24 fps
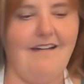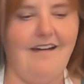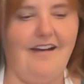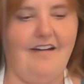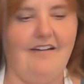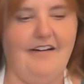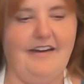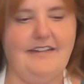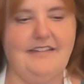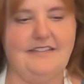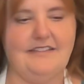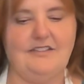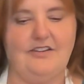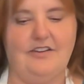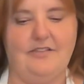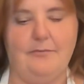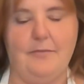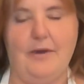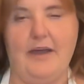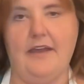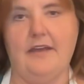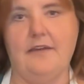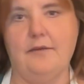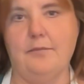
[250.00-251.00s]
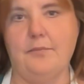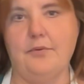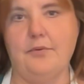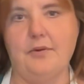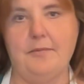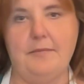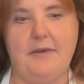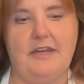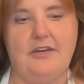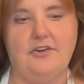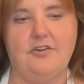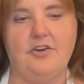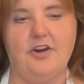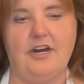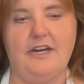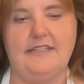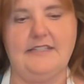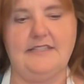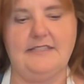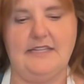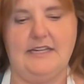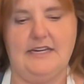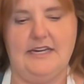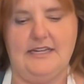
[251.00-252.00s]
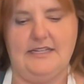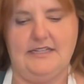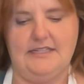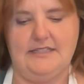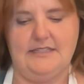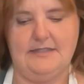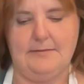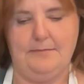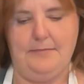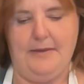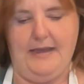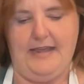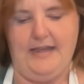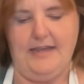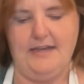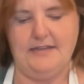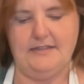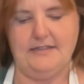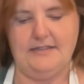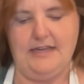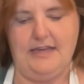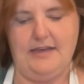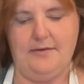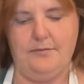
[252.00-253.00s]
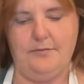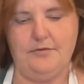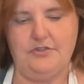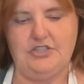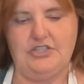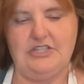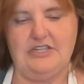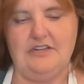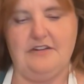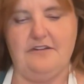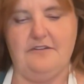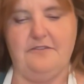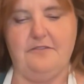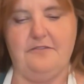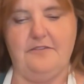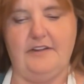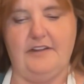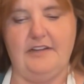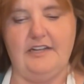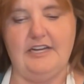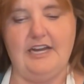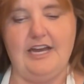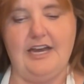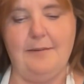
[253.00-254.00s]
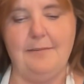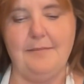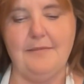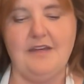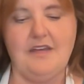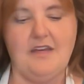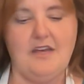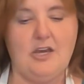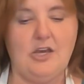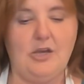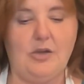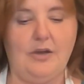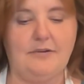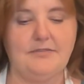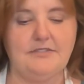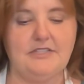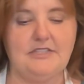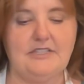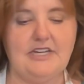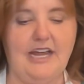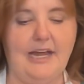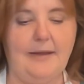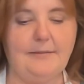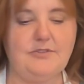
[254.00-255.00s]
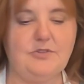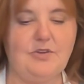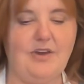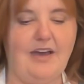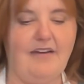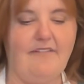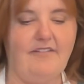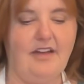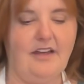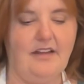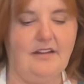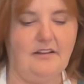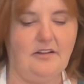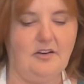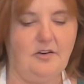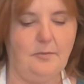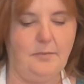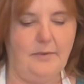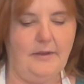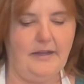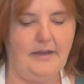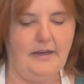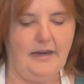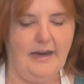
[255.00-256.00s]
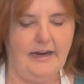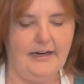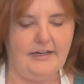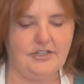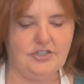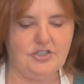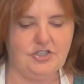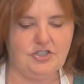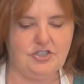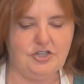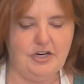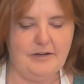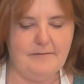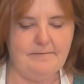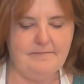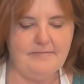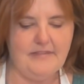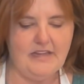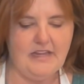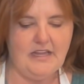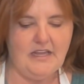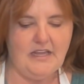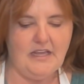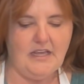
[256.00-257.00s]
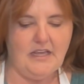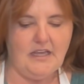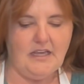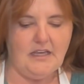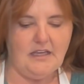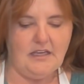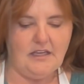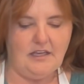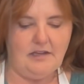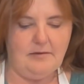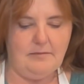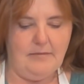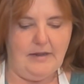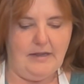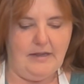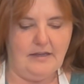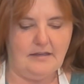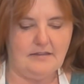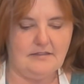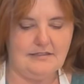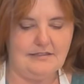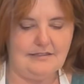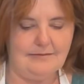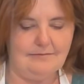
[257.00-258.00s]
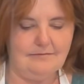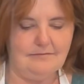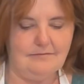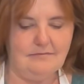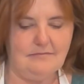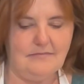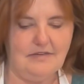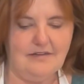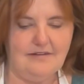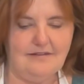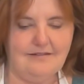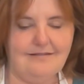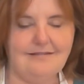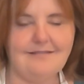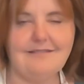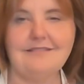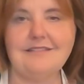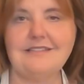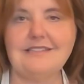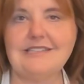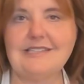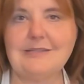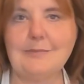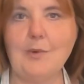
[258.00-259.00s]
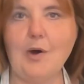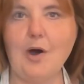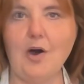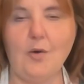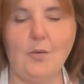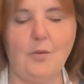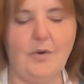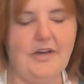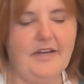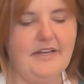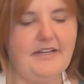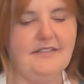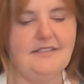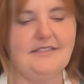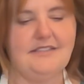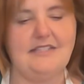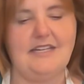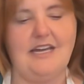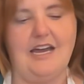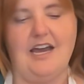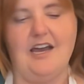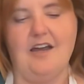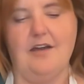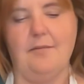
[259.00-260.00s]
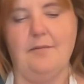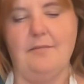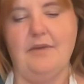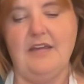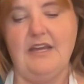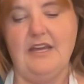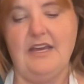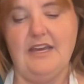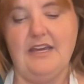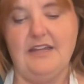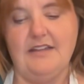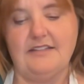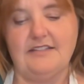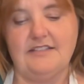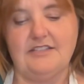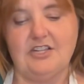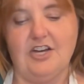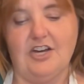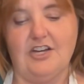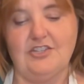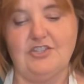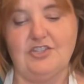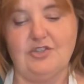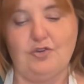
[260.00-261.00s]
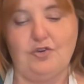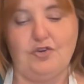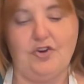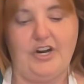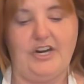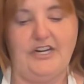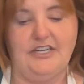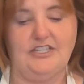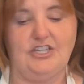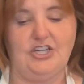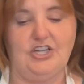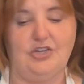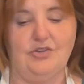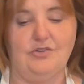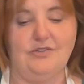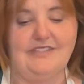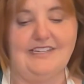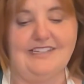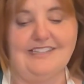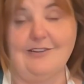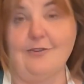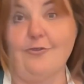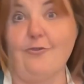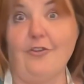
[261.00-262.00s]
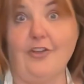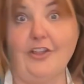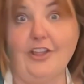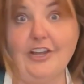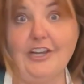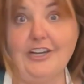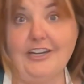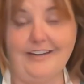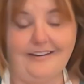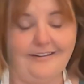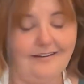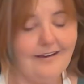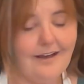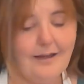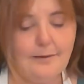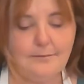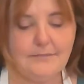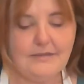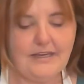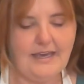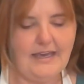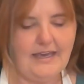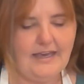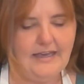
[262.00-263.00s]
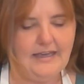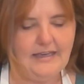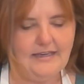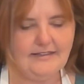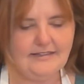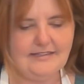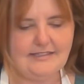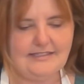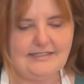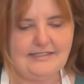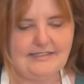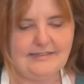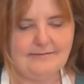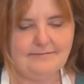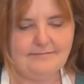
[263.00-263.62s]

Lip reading: All right, so I have my pre-made crust that has baked, and we're just gonna fill it up. Oftentimes we'll have a little bit extra. You can make some small ones. This is also great to use as a filling in cupcakes.